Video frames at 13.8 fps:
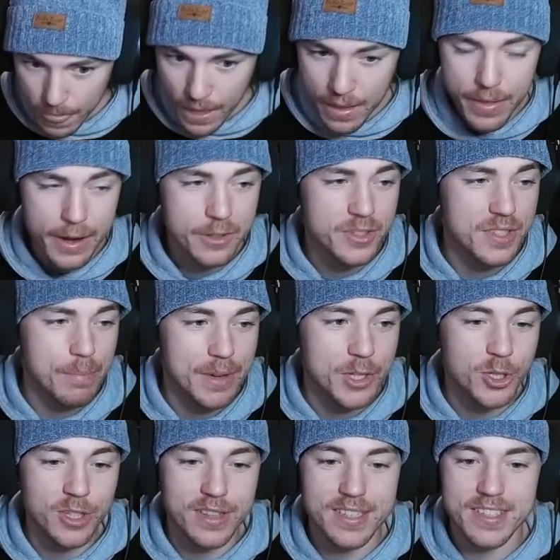Their
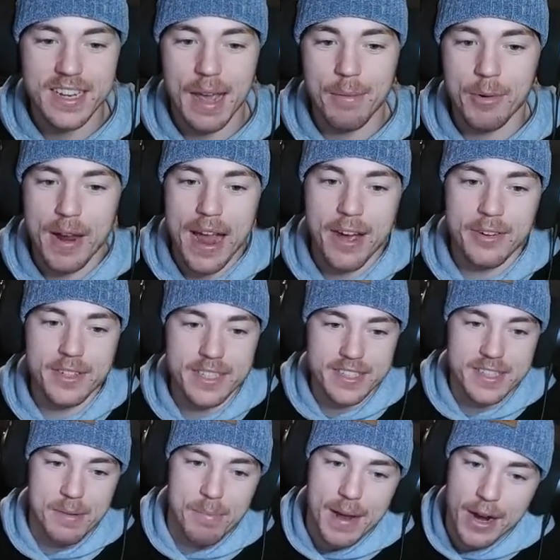submission this time around is
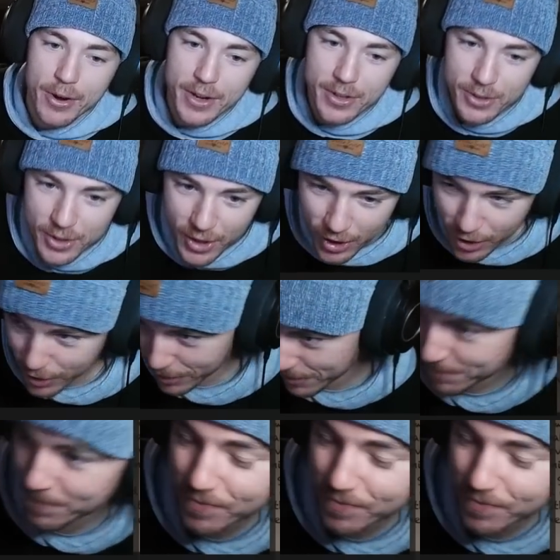the Burial Gar.